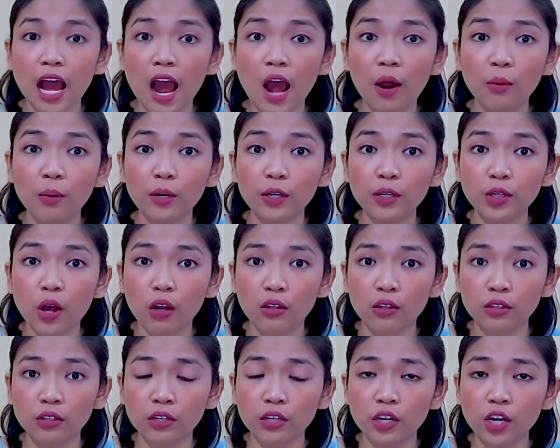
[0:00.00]
our
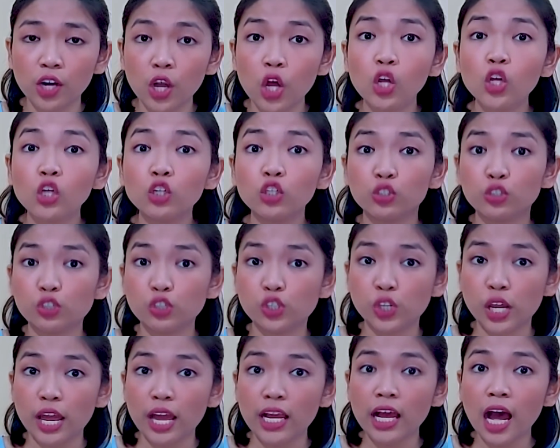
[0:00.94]
doctor to
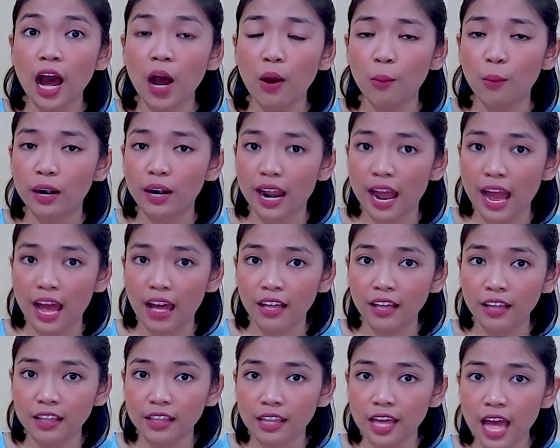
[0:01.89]
check our
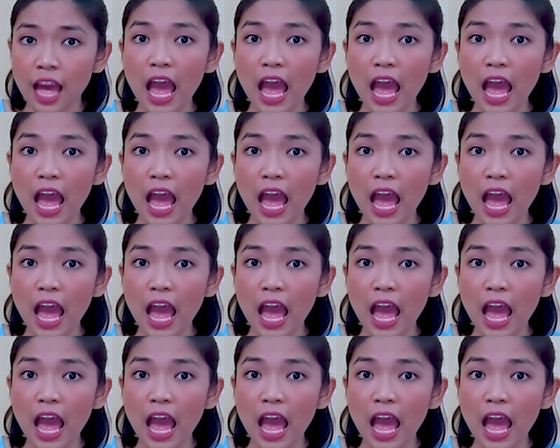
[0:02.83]
health